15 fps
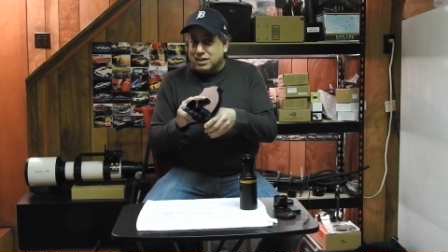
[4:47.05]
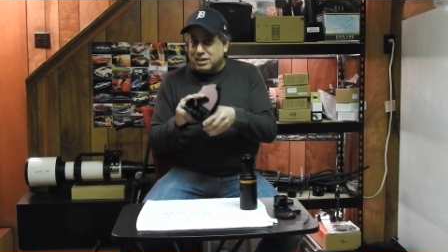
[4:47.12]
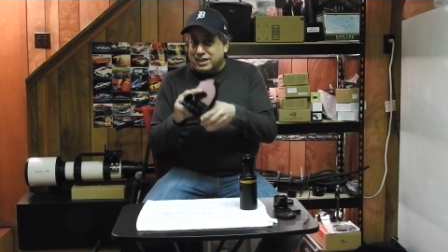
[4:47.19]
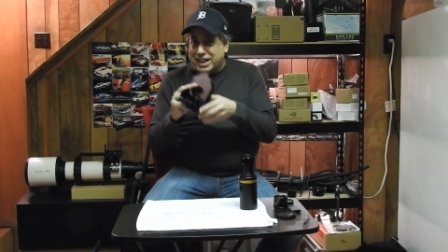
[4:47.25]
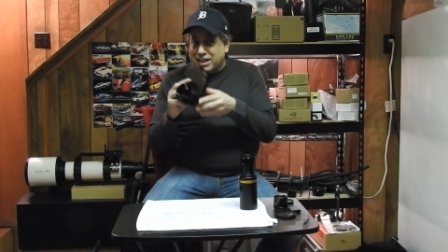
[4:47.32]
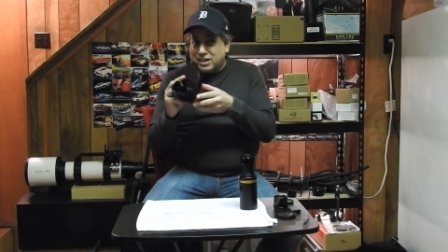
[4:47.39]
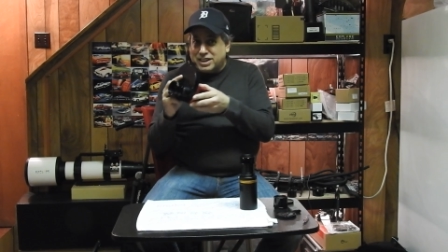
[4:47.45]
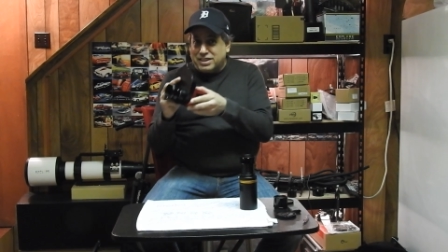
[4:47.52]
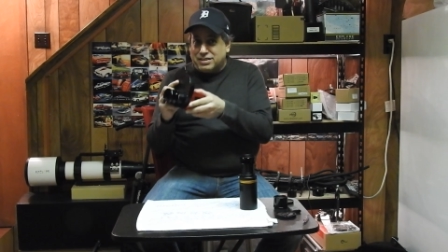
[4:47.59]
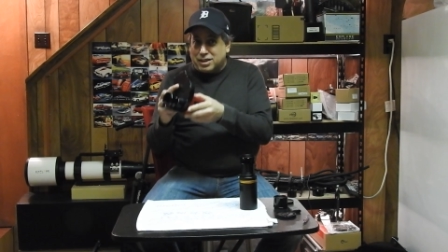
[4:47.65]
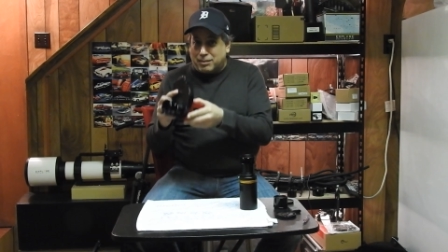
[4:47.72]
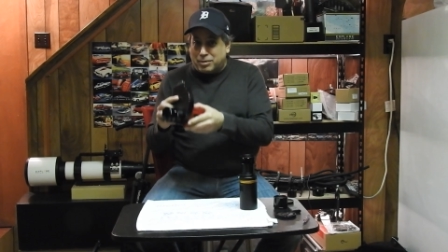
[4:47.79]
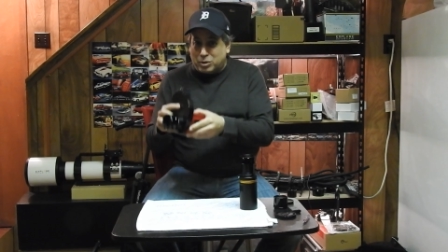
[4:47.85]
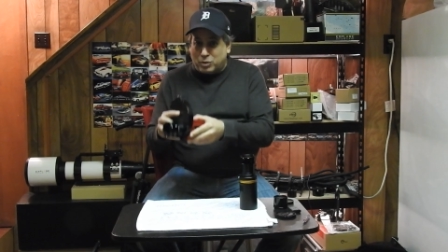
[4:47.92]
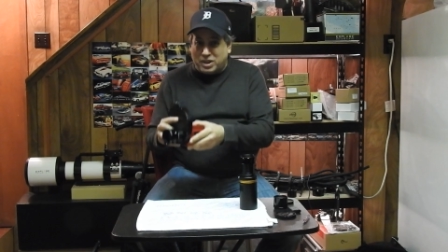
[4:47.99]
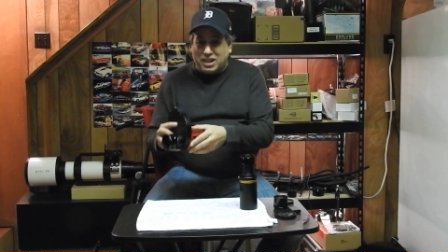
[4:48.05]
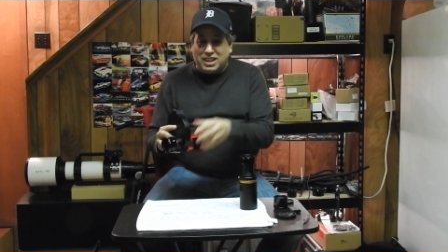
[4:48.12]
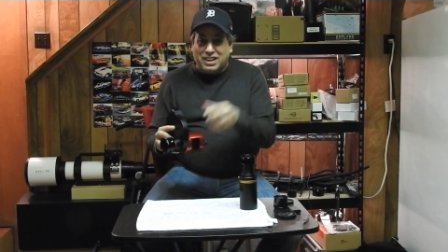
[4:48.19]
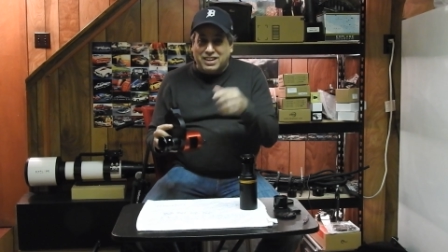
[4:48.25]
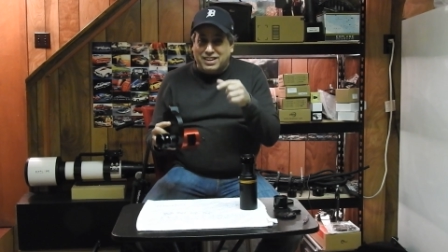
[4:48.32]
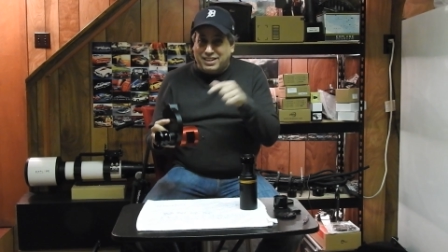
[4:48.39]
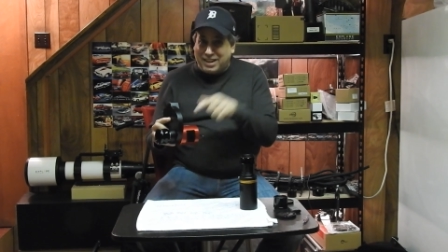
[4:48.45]
that leads up to it,
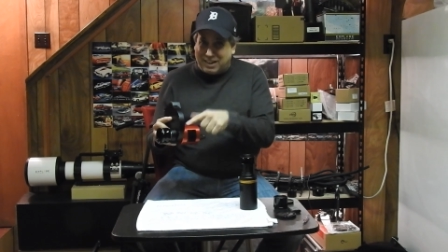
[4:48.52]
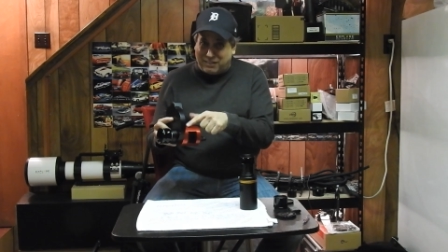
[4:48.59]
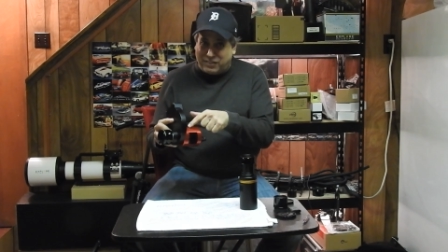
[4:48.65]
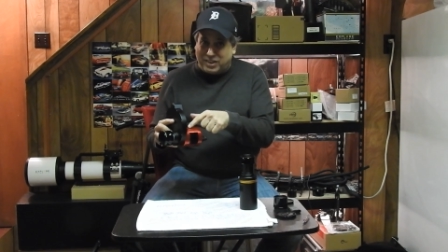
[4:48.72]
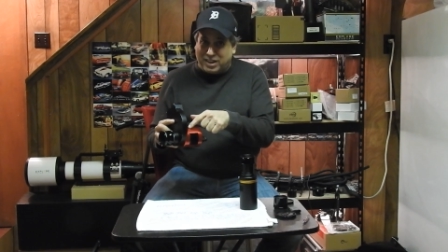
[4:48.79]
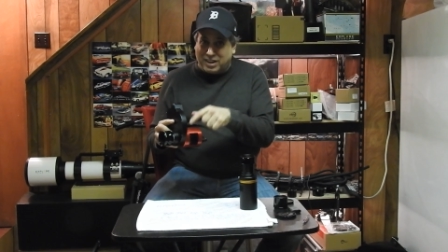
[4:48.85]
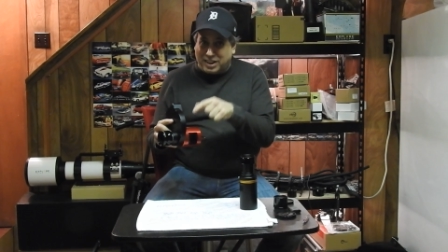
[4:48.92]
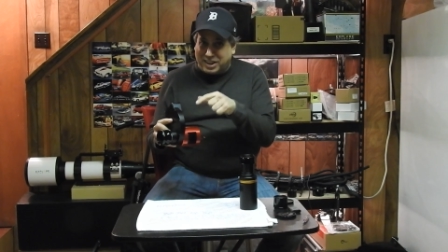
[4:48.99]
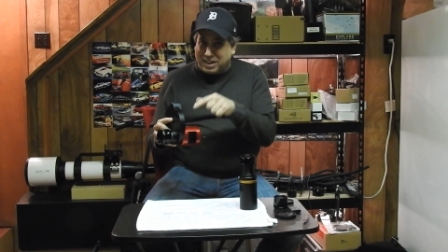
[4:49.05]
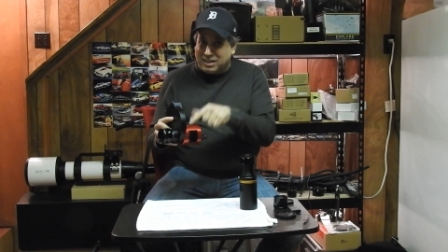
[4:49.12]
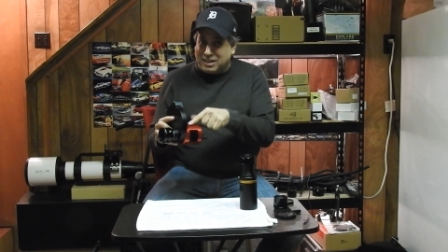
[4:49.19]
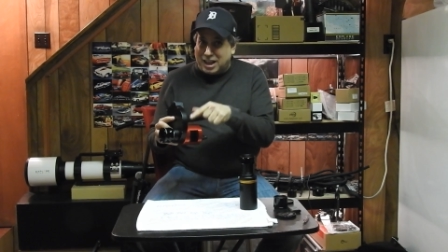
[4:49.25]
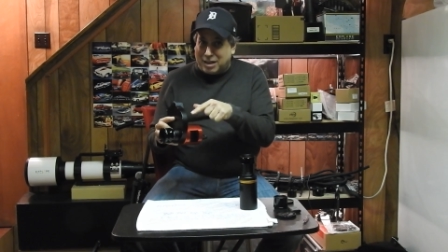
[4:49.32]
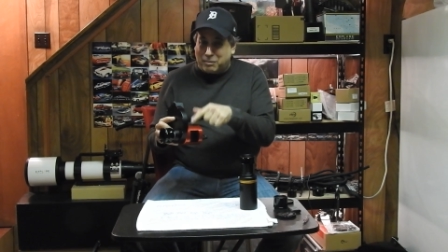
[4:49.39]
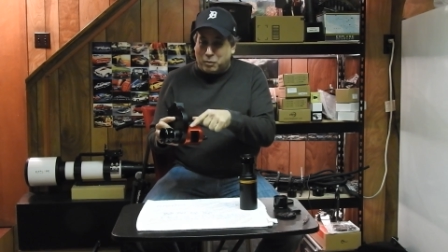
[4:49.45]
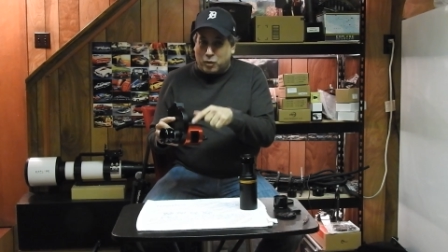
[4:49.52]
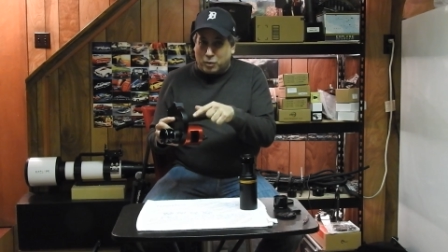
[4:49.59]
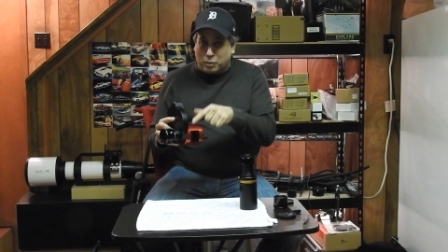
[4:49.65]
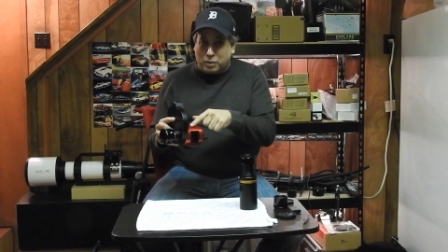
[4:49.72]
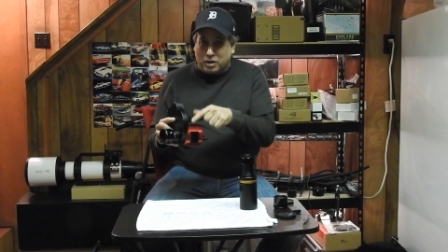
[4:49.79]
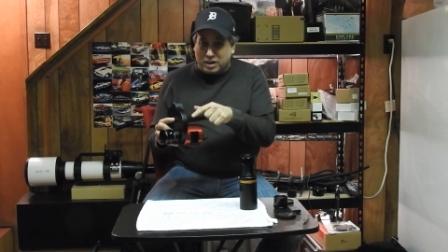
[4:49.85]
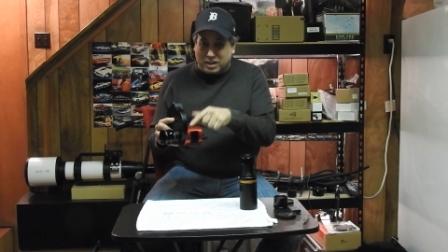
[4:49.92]
definitely a lot more
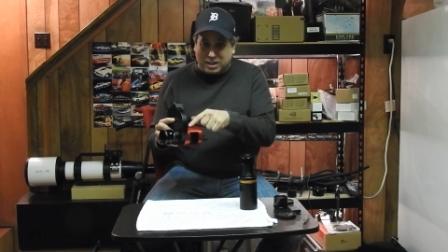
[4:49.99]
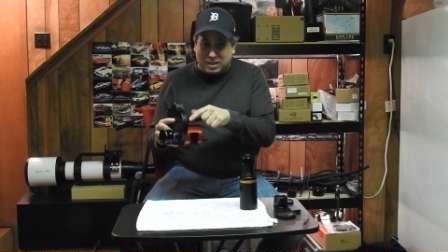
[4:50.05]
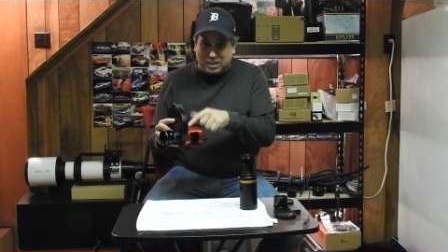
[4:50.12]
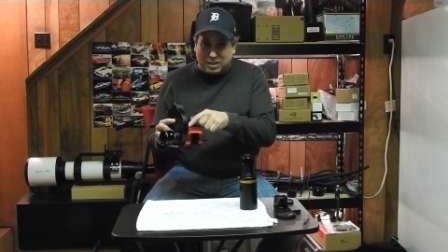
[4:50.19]
work